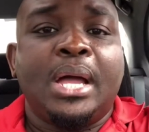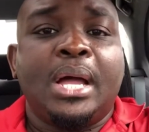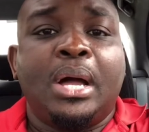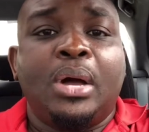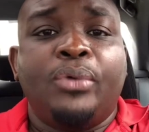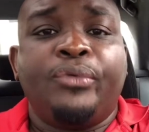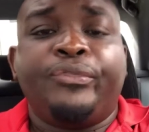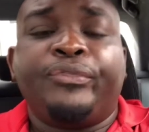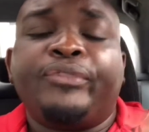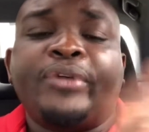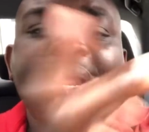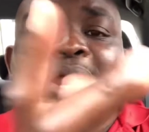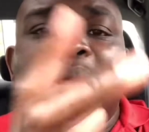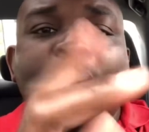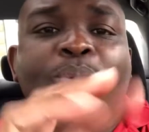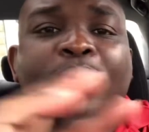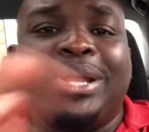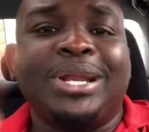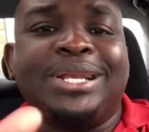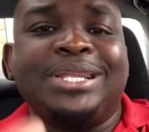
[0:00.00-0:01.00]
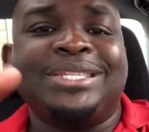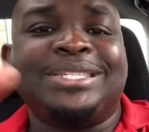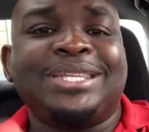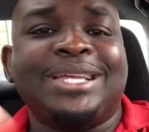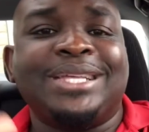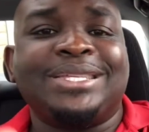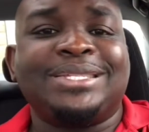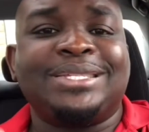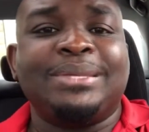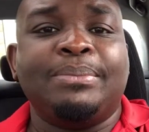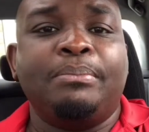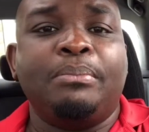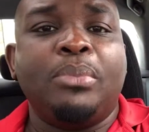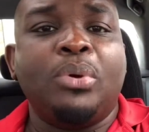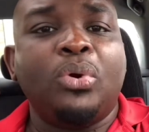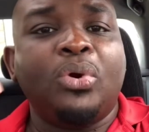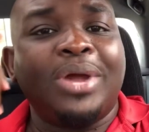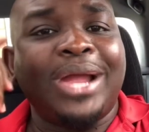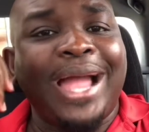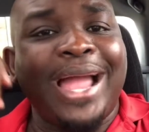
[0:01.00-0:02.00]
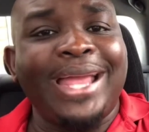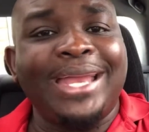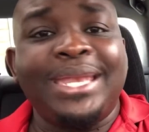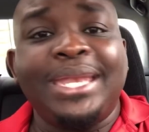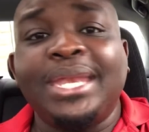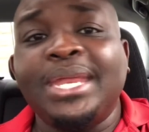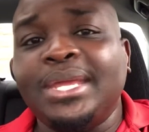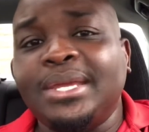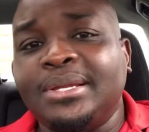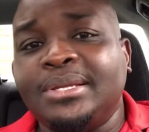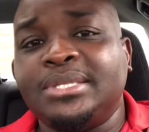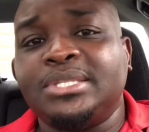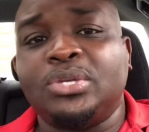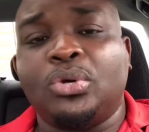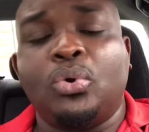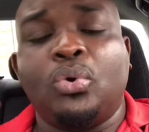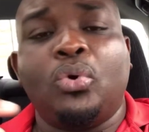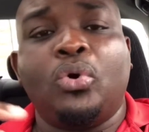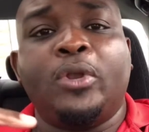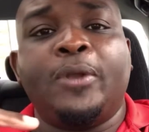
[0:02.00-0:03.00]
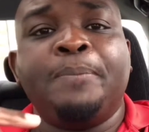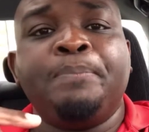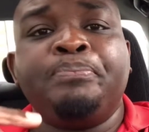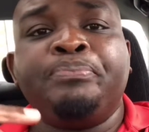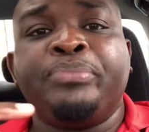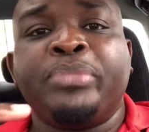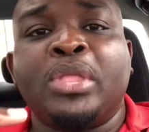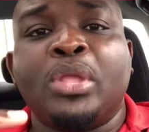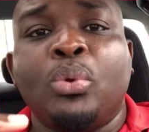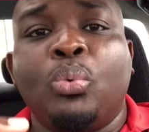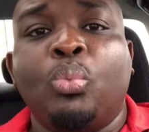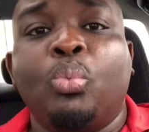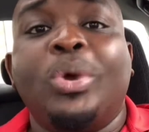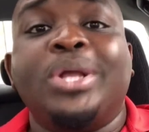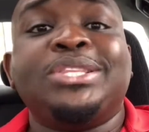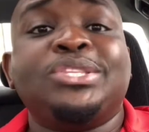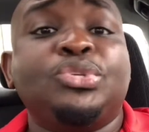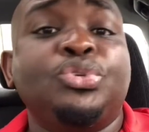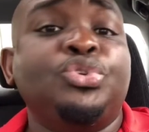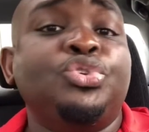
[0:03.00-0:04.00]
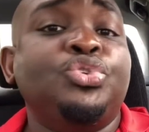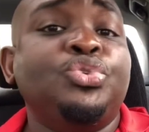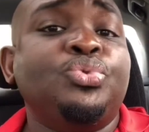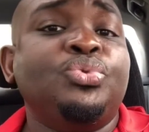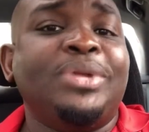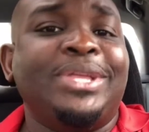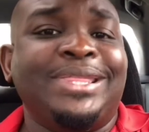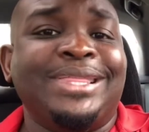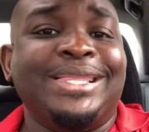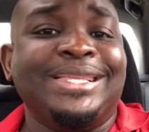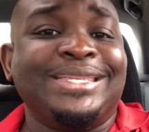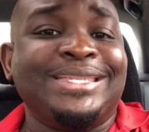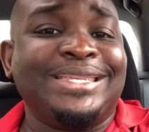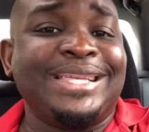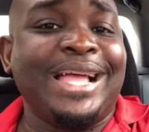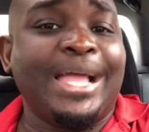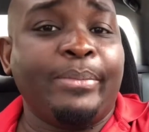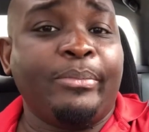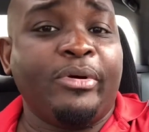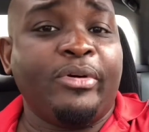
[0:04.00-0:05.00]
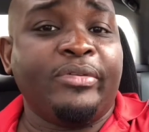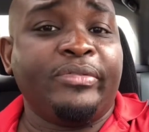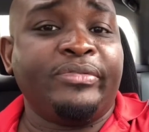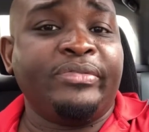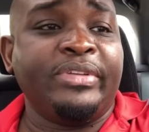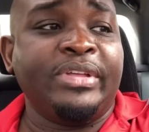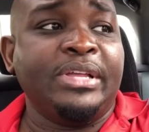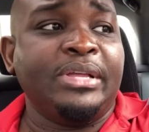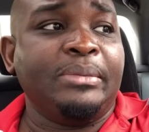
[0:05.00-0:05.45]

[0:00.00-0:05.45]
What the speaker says: On Friday, we're going to discuss some more ideas on what to do in this time of